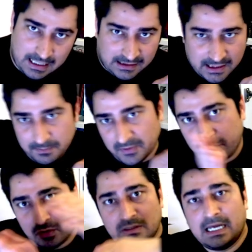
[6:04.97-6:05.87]
And then
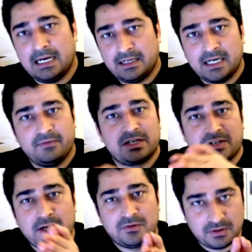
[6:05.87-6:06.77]
before that, it will
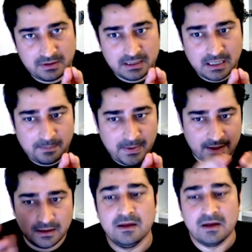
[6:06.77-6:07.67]
try to
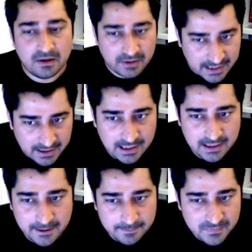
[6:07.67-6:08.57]
append
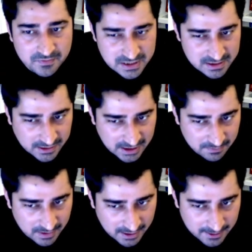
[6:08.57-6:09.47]
technically, which is nothing
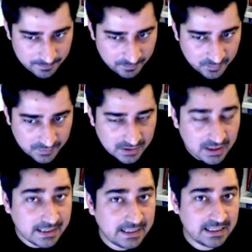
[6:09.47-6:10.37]
but
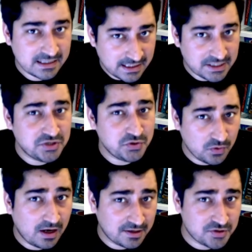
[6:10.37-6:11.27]
the index that you
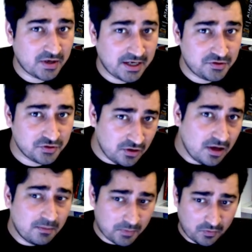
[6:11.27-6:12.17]
are trying to
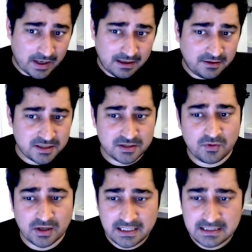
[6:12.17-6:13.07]
provide. This is
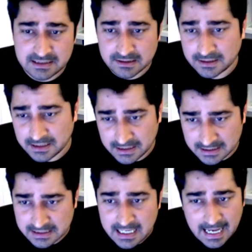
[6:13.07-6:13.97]
what insert
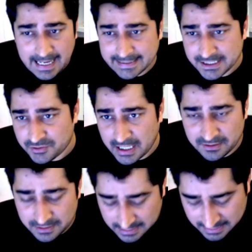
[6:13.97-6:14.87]
does. I can try to
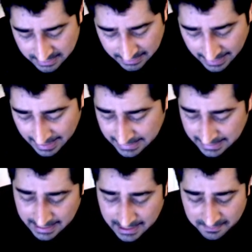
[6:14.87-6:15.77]
insert
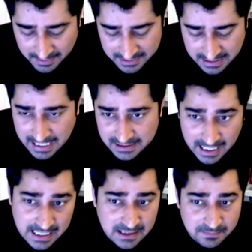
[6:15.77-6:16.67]
any element at
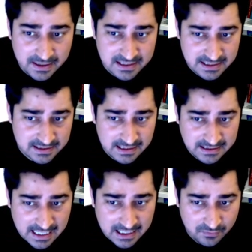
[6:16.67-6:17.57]
any places that
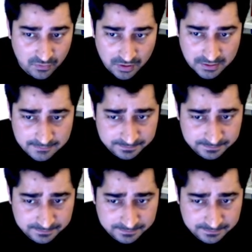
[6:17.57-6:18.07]
I want.